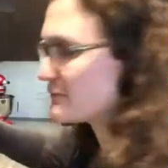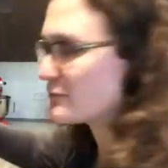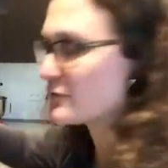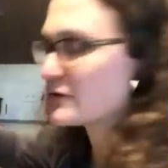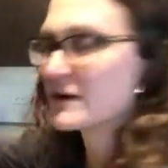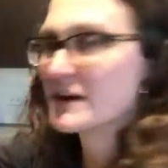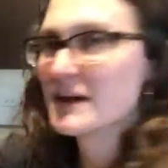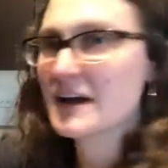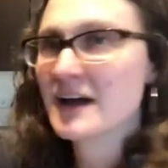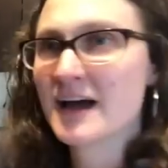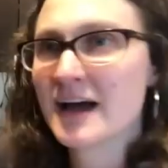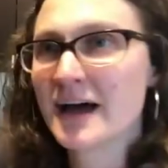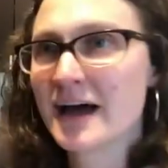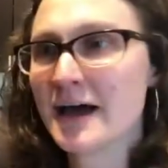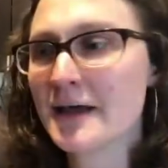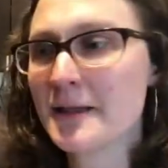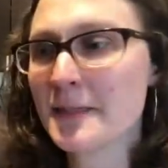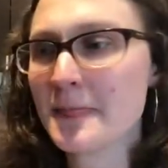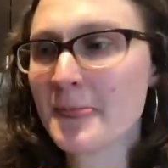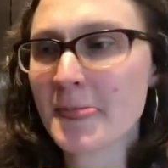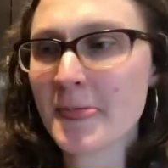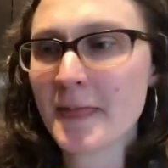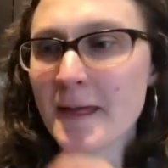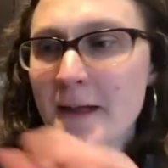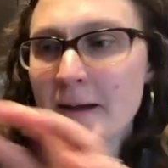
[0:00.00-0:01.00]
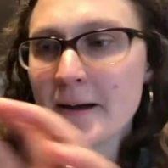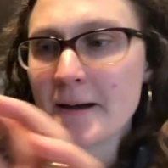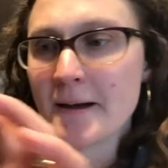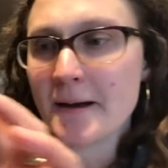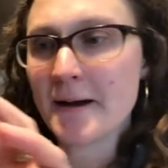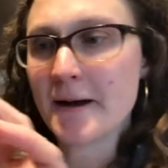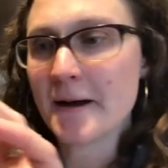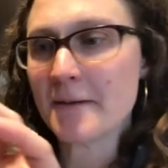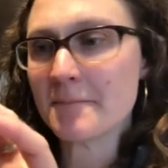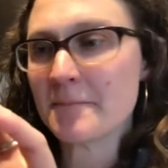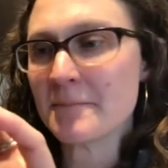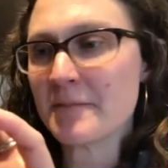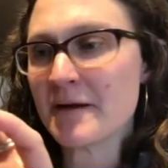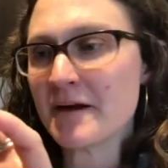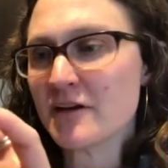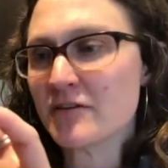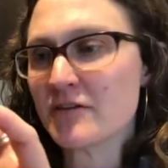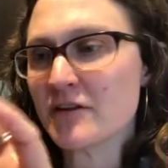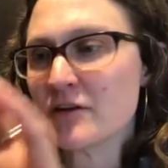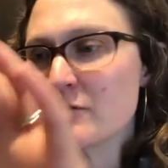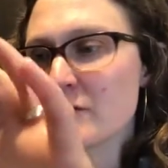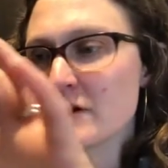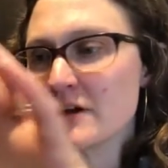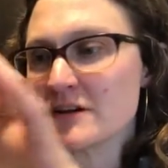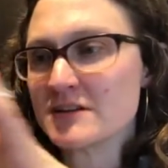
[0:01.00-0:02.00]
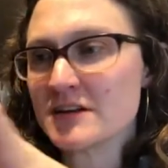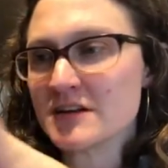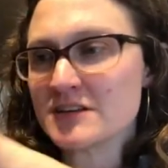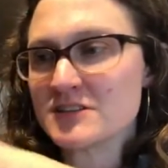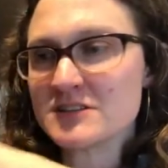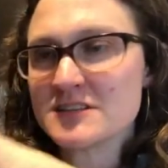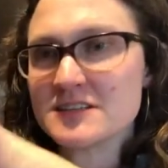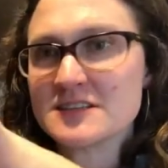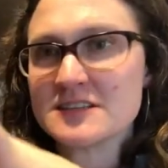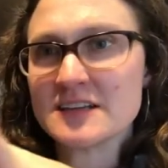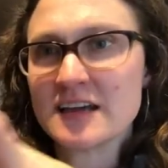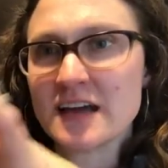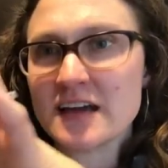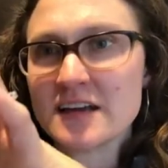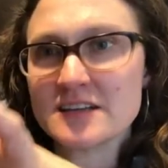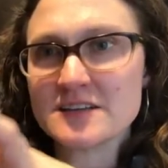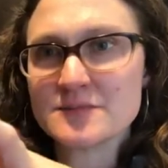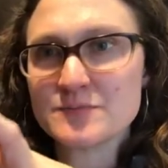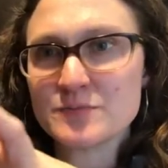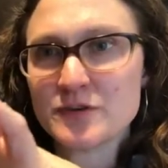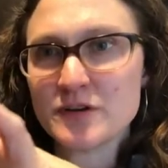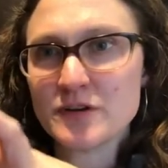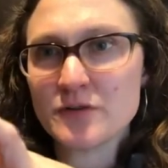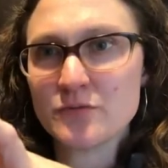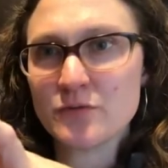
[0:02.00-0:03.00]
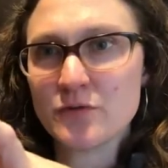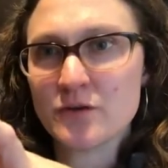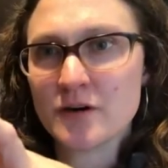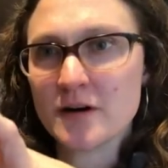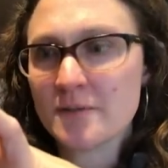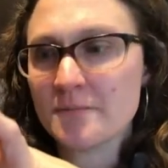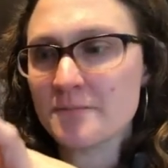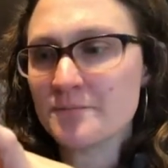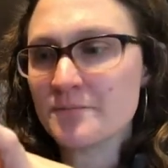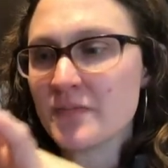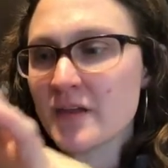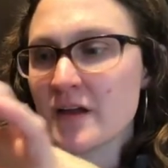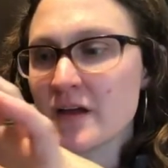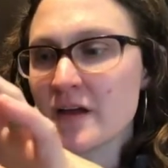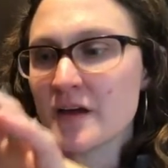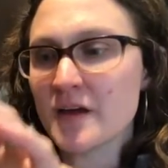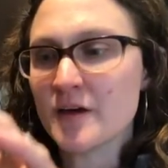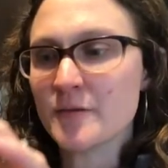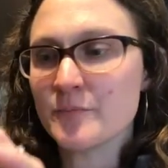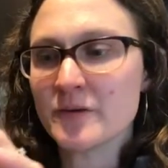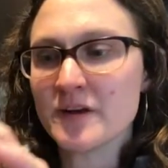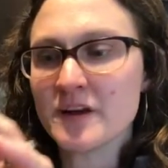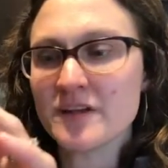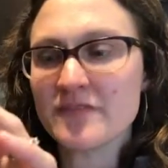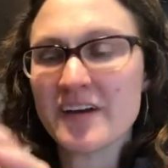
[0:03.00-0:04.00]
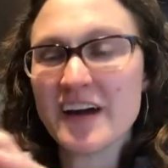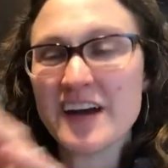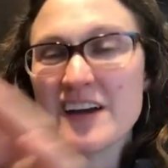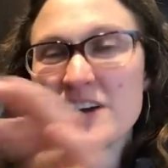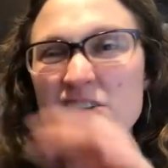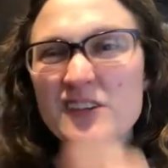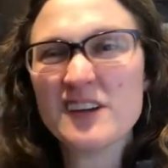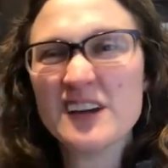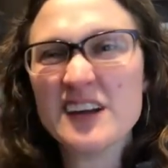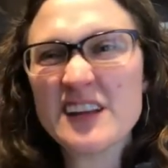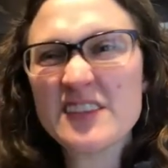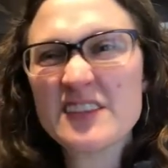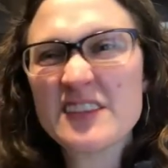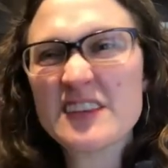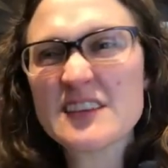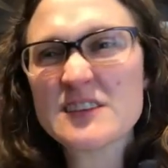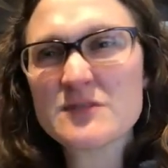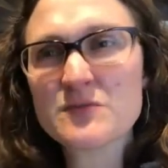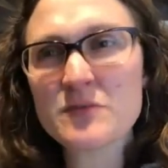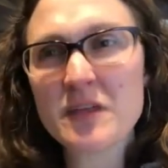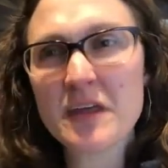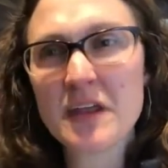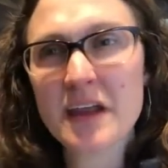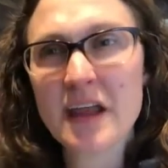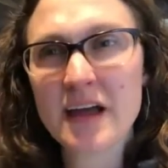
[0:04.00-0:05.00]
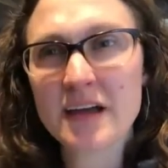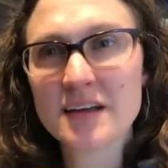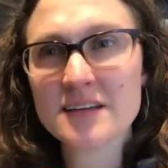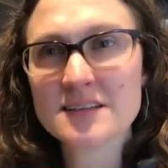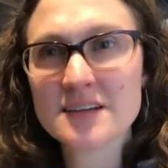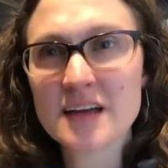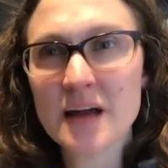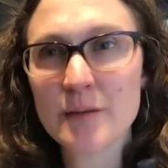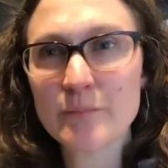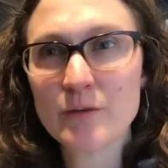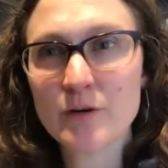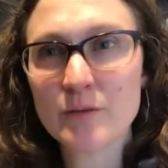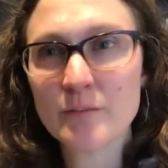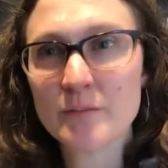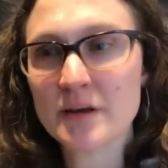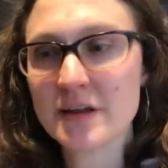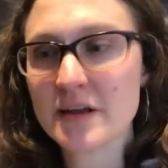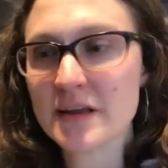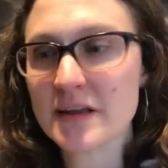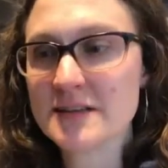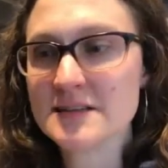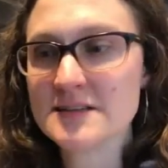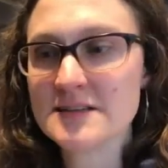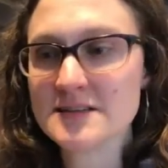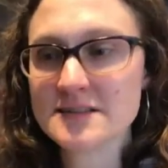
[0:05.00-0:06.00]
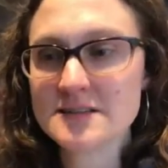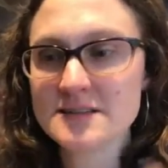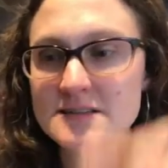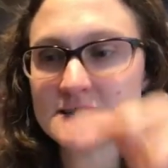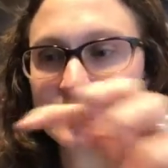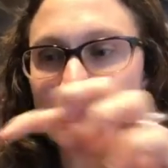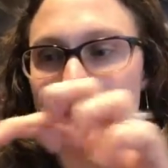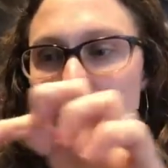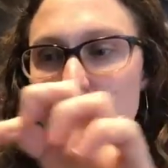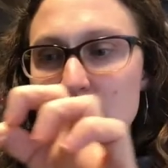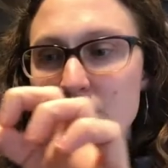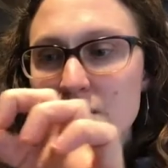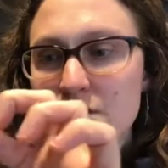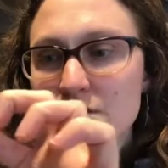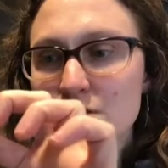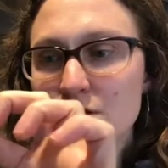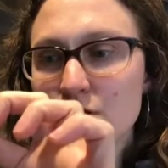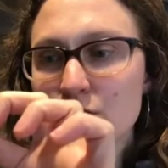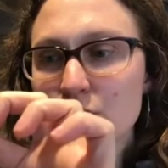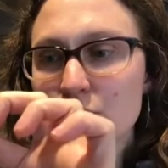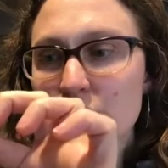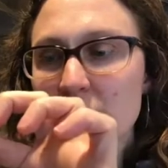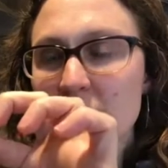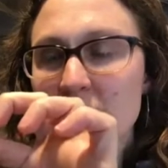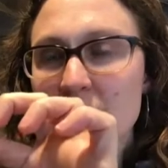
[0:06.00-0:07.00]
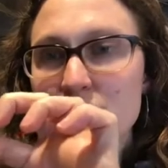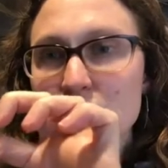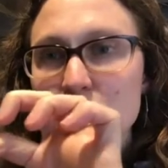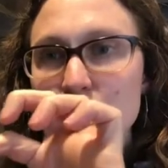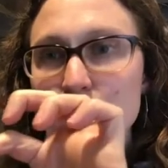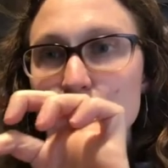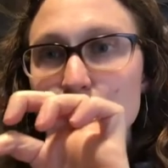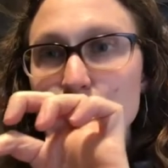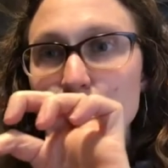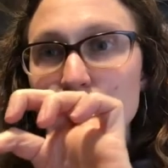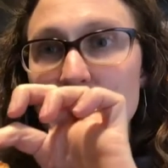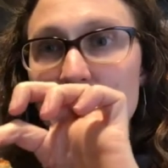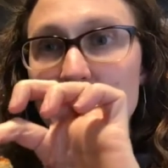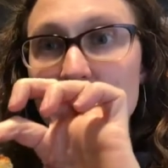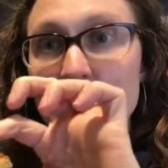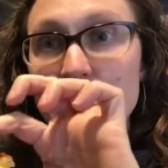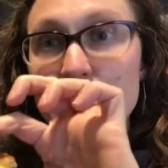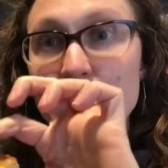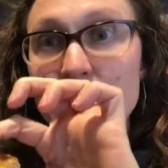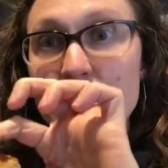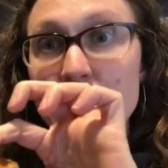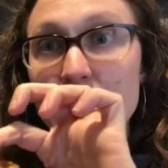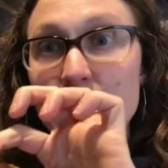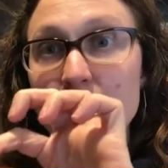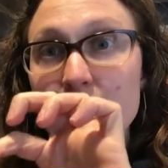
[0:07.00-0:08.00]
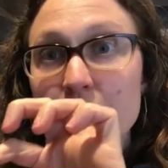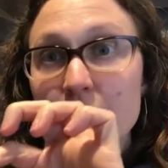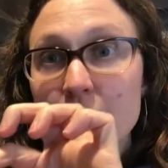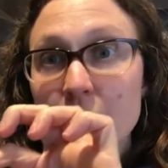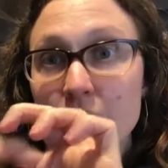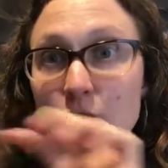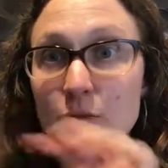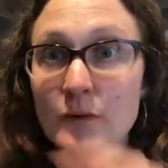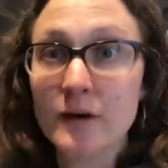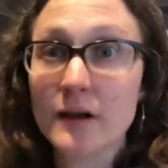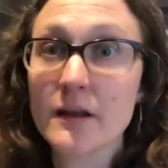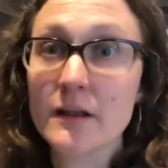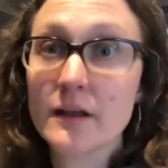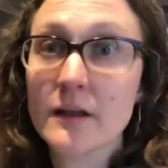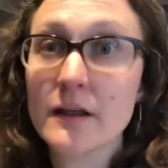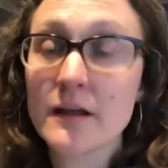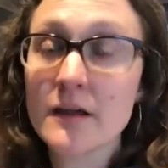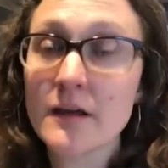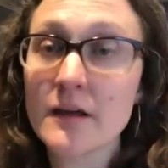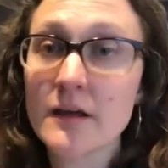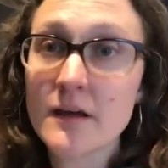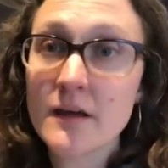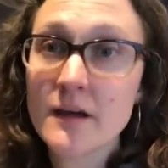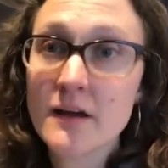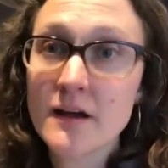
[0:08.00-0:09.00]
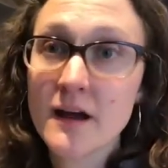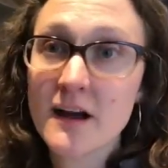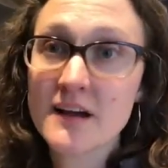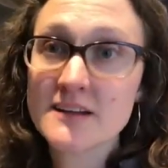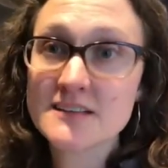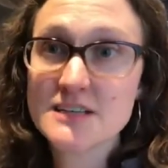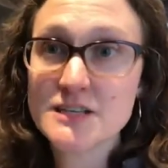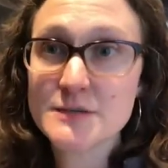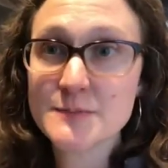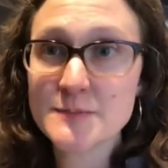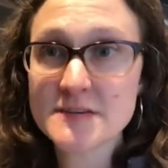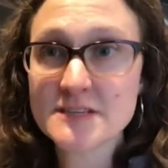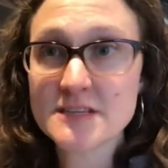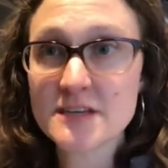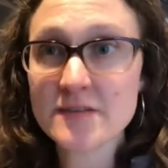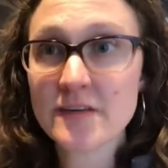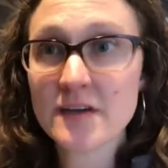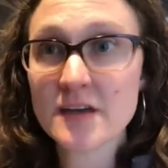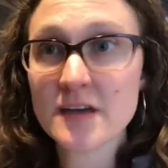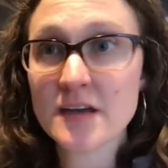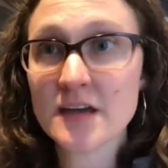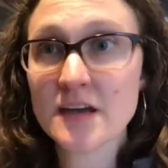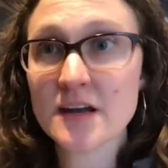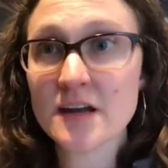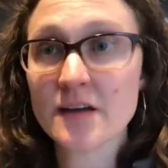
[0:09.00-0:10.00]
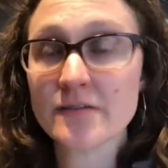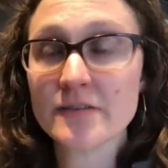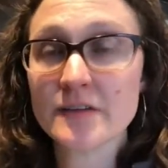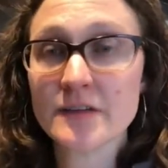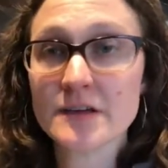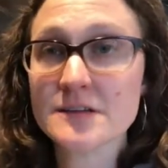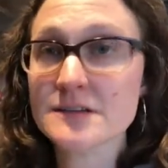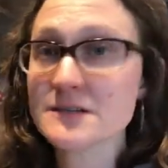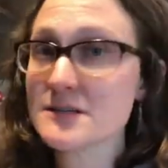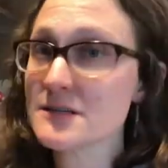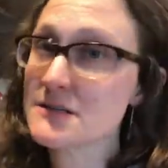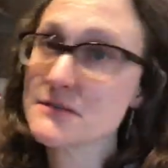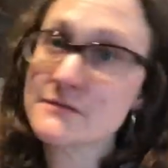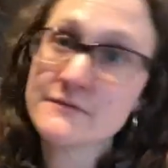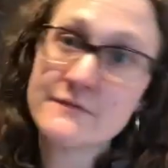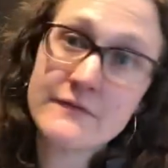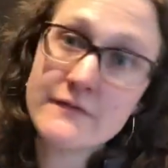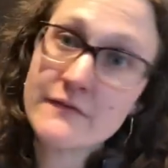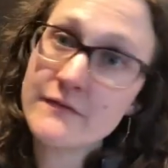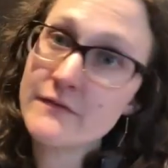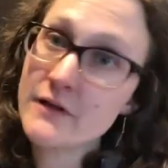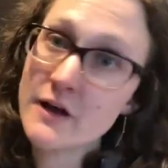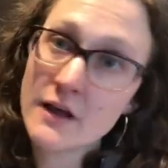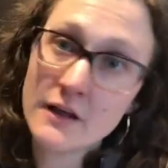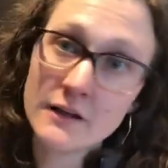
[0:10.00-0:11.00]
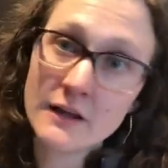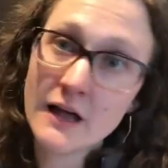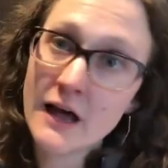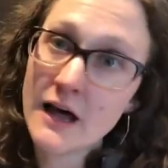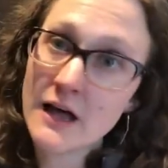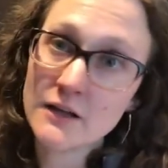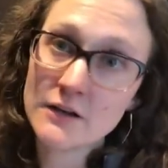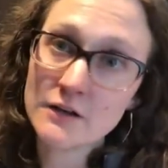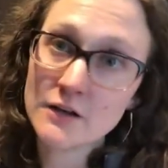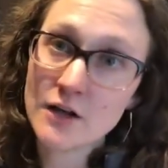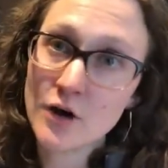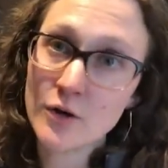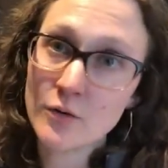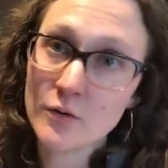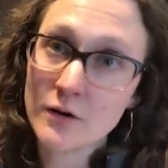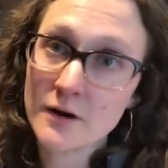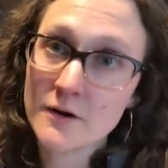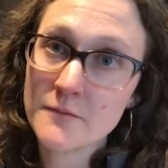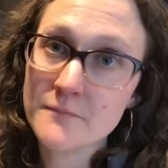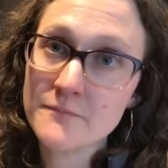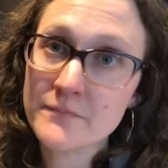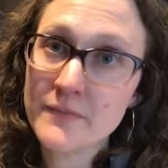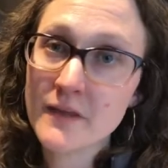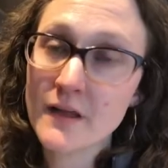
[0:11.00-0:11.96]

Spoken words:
Pretty hot. I'm not gonna really want to touch this yet. It's pretty warm. But if I don't eat this in the next couple minutes, this is going to actually cool off very, very quickly. Because the specific heat of this is a lot lower.